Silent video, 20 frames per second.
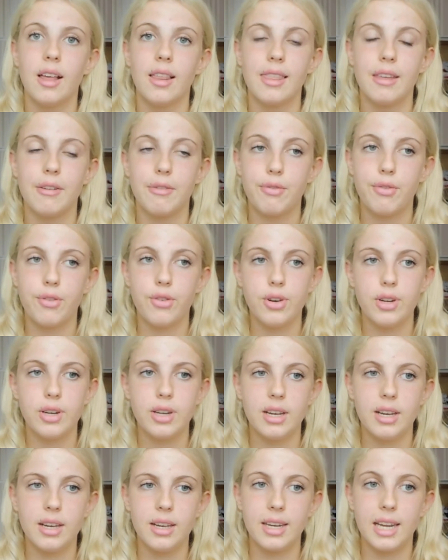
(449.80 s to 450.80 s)
the food
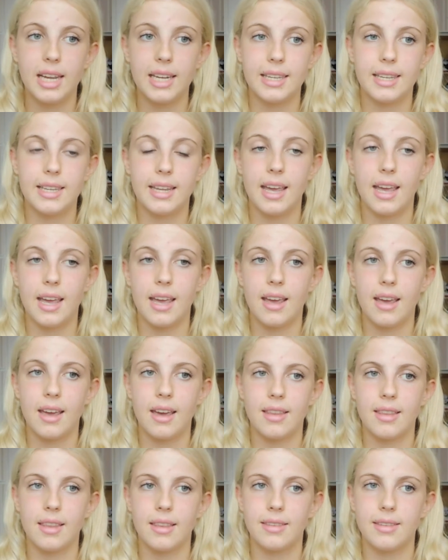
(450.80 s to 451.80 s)

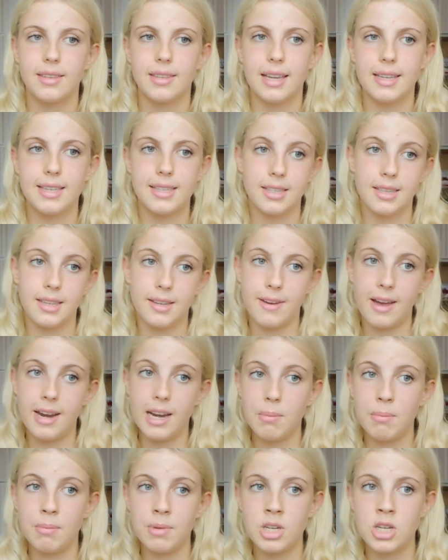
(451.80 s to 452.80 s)
that's in the
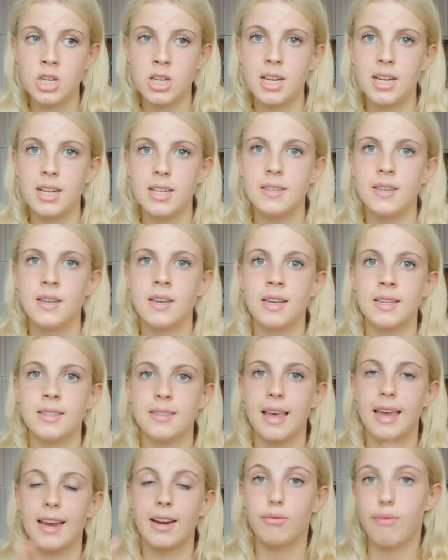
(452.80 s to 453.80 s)
vending machines
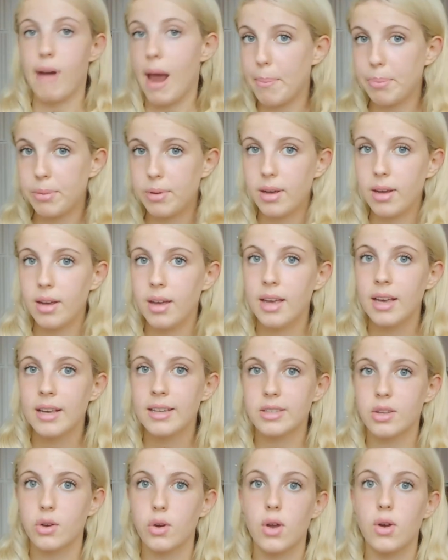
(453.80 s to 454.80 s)
is like wrapped,
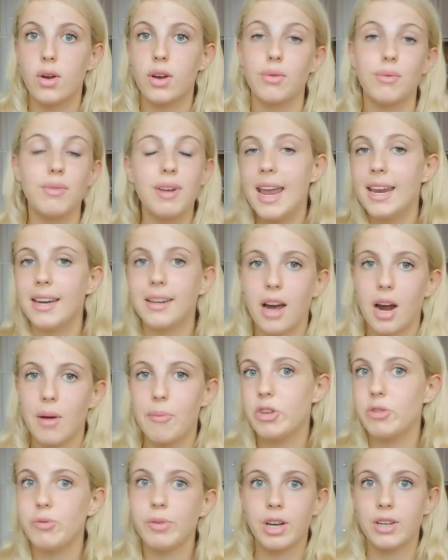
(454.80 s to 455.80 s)
so you create
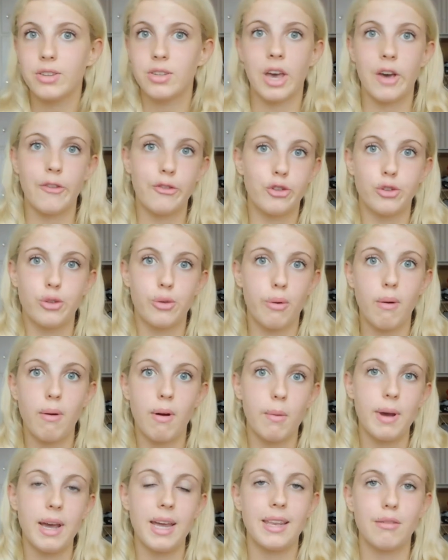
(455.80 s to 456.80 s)
garbage because you have to throw
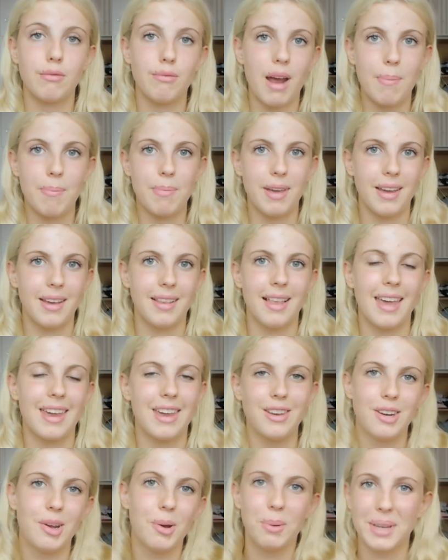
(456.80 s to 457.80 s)
away the wrapping, like
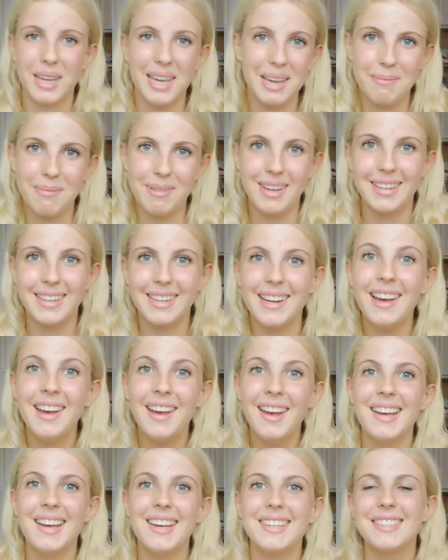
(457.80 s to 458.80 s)
you don't keep it.
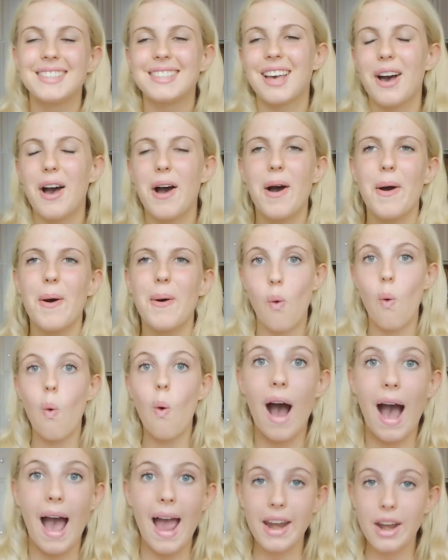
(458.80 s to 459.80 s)

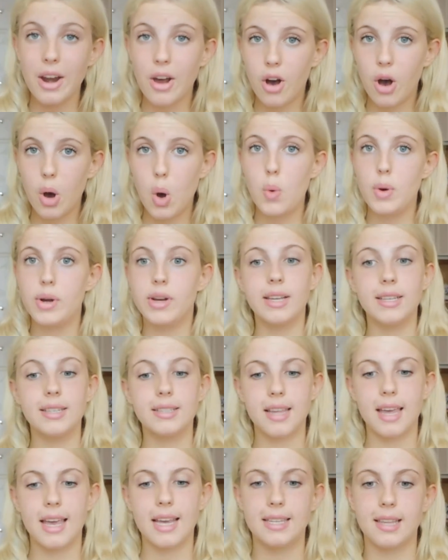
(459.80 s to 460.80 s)
So I know this
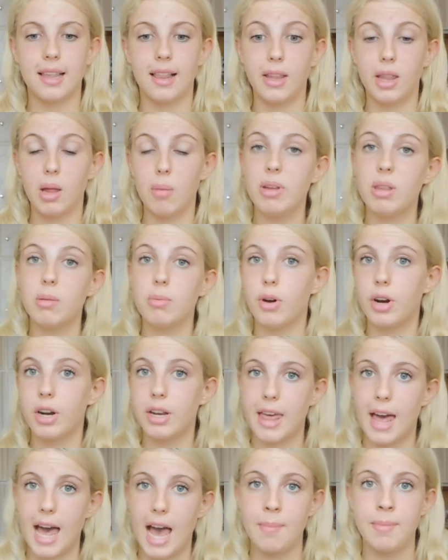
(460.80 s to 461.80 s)
takes a little bit more
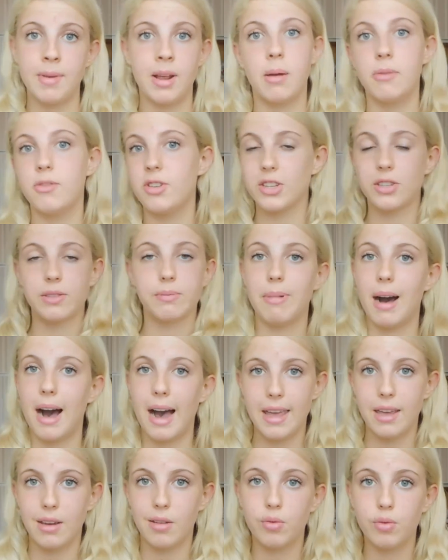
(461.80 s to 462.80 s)
time than just
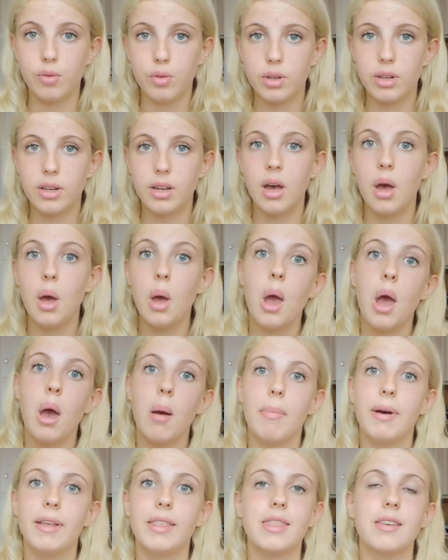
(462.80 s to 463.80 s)
buying food,
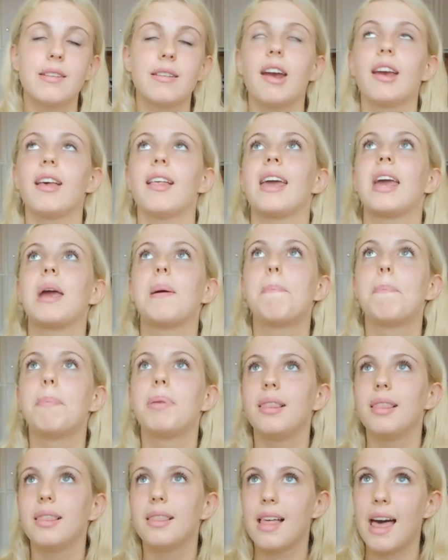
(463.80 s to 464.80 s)
but there are like
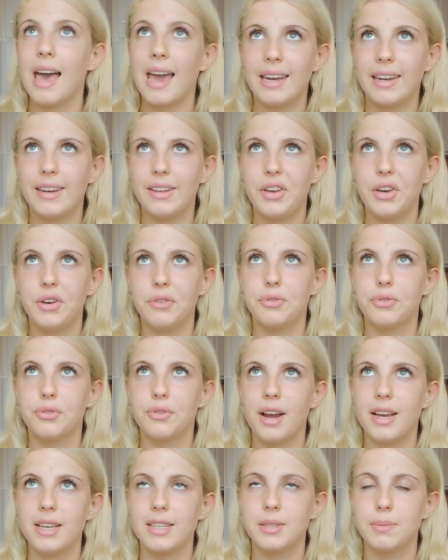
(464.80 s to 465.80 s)
plenty of
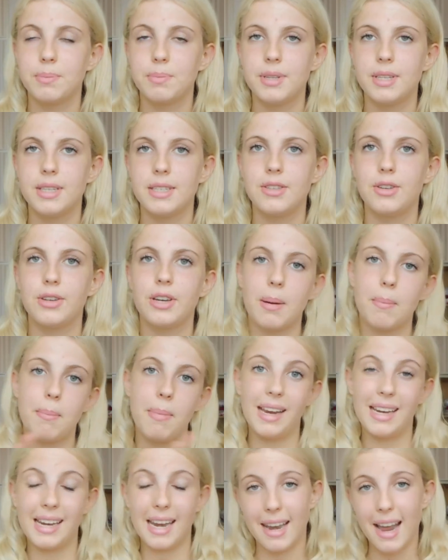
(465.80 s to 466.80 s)
recipes you can
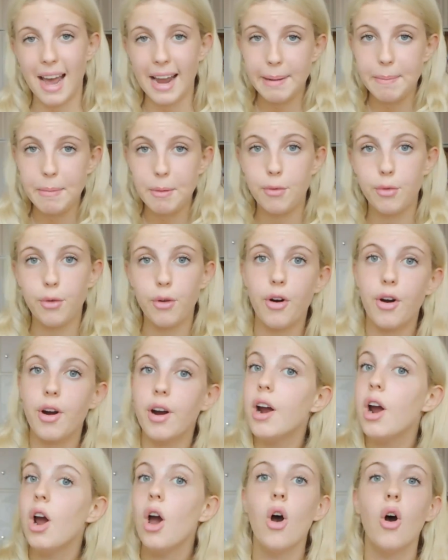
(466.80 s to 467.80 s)
make the night
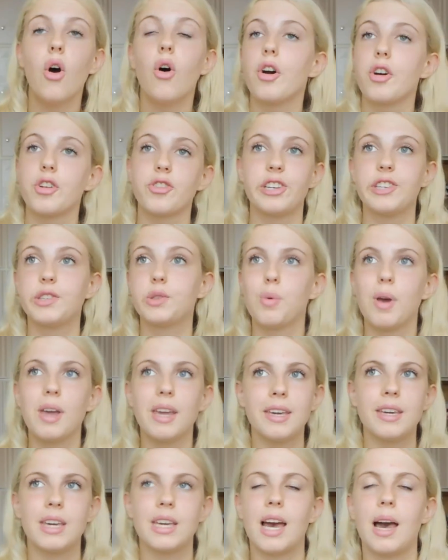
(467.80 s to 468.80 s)
before, or just
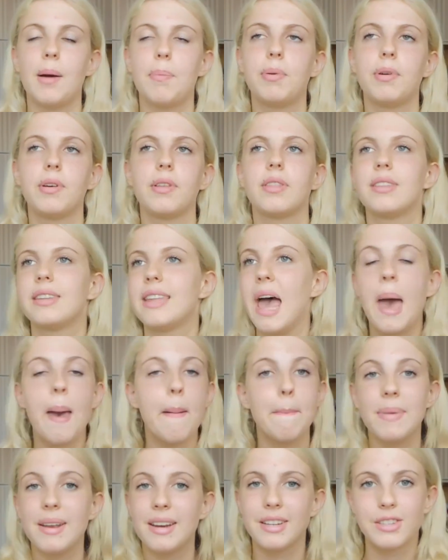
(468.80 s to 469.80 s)
waking up
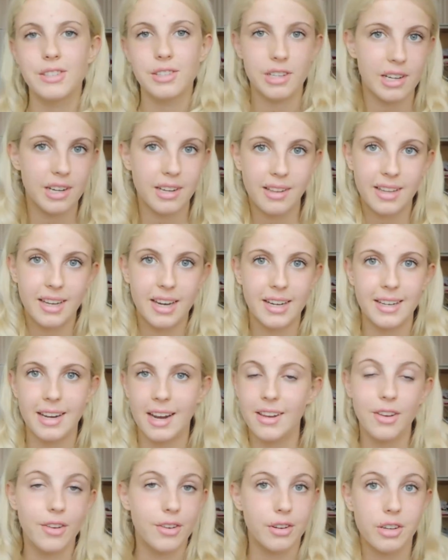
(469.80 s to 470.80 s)
10 minutes earlier
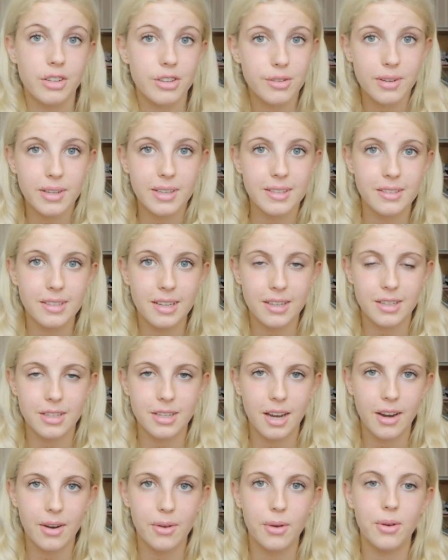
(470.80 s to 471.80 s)
than your usual
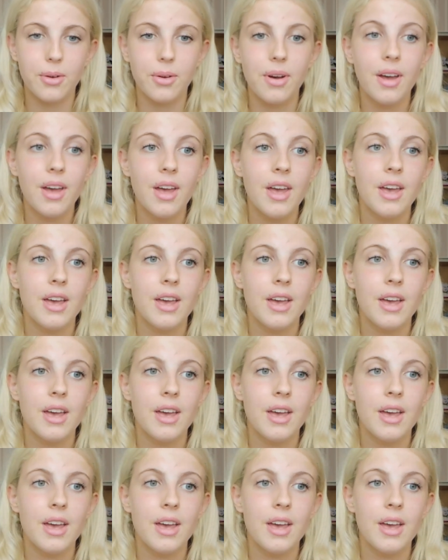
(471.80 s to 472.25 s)
schedule.